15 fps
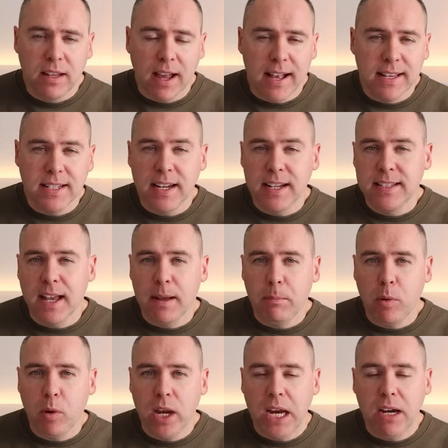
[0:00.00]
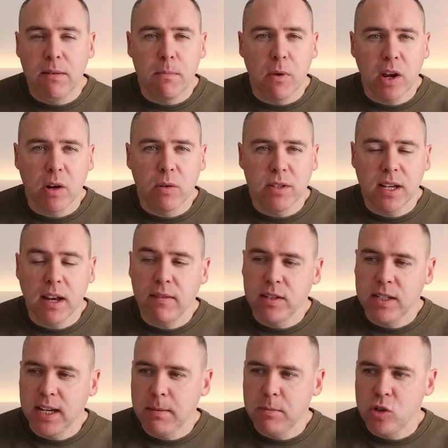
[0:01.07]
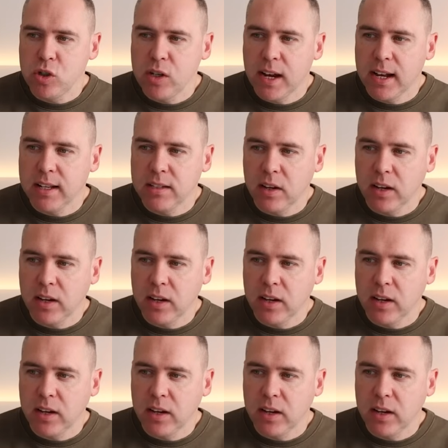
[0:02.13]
As an example here in Microsoft Teams chat,